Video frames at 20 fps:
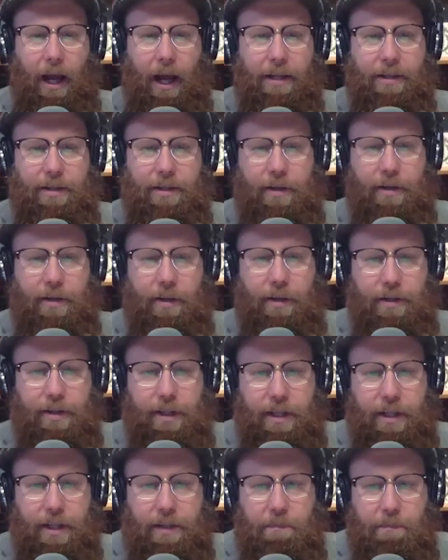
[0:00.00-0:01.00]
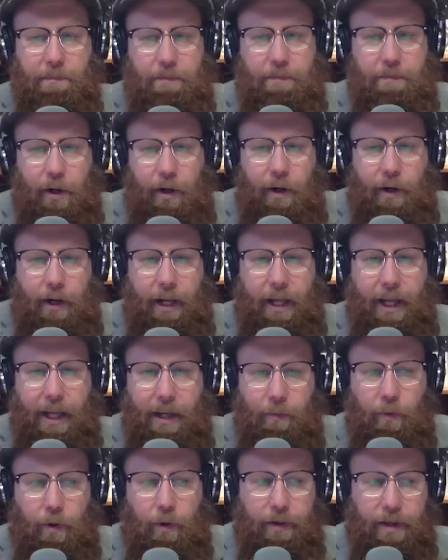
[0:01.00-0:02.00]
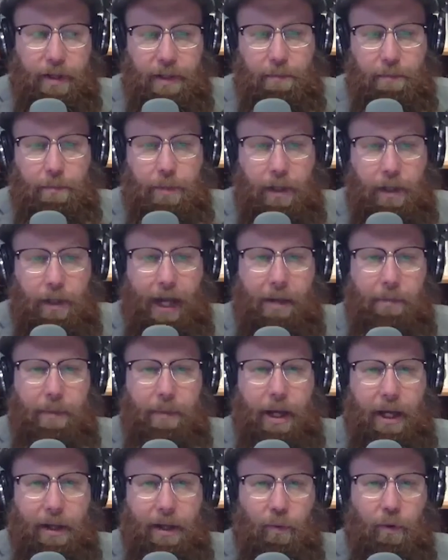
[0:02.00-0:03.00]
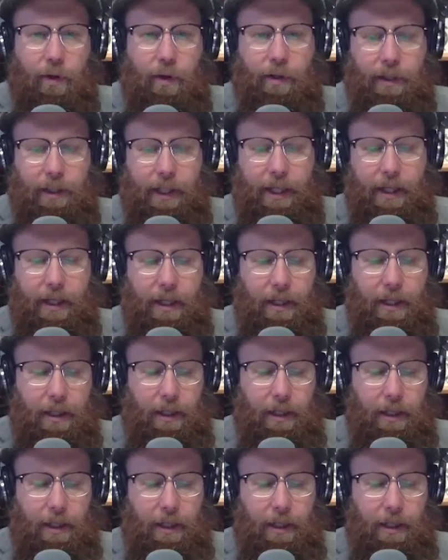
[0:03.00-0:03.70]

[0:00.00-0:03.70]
And so there's this turn inward, this blame inwardly,